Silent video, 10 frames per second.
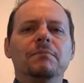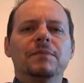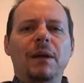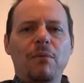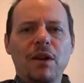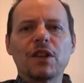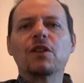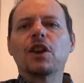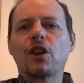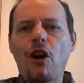Type of weather
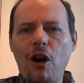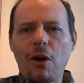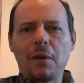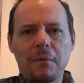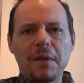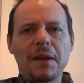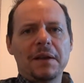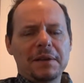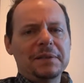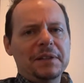your car,
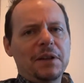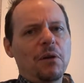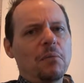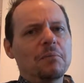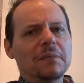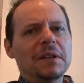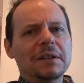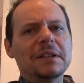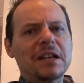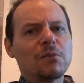
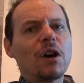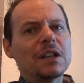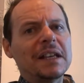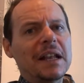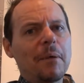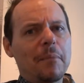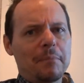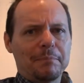takes a while to heat up.